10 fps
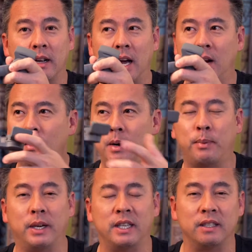I don't want to
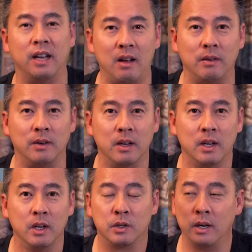break this down.
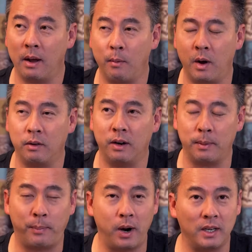So now I'm walking around
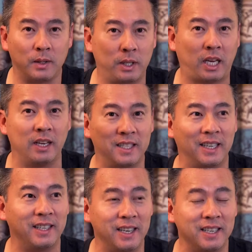the parks with this
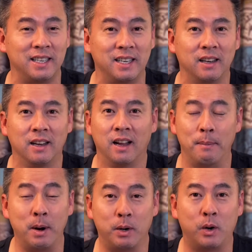like this, and
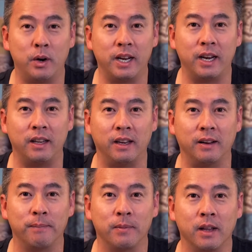I'm not recording
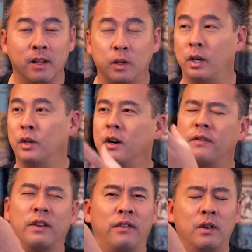anything. Do I turn
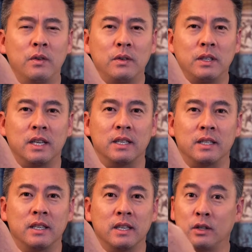off the phone?
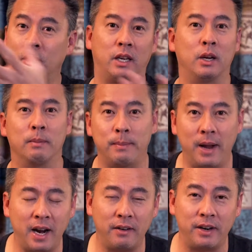Because it's going to kill my
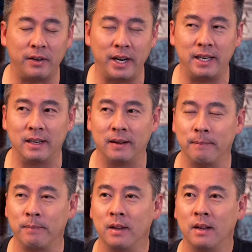battery, right?
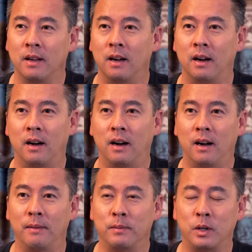
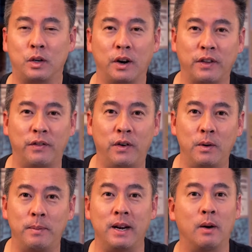So I turn off the
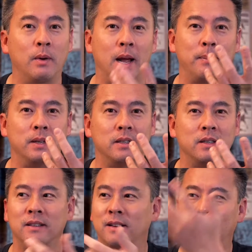phone, but now what happens?
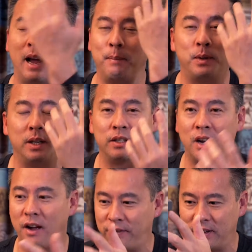The app shuts off.